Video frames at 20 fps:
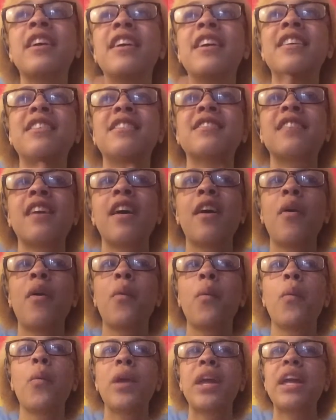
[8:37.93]
is
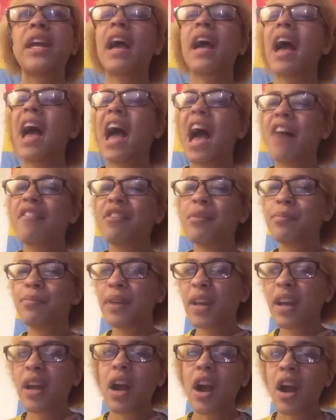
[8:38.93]
that we have a
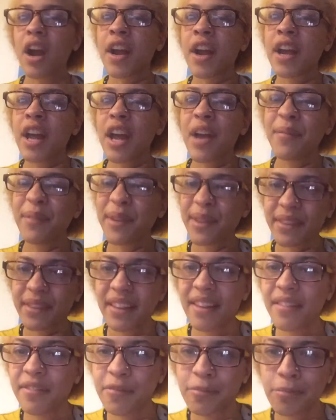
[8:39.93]
big heart and we
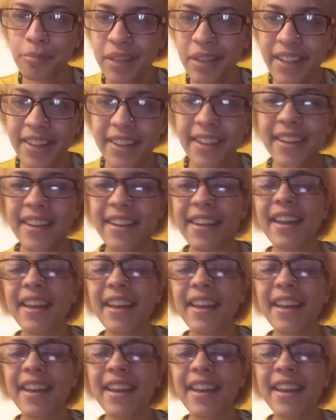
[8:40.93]
love big.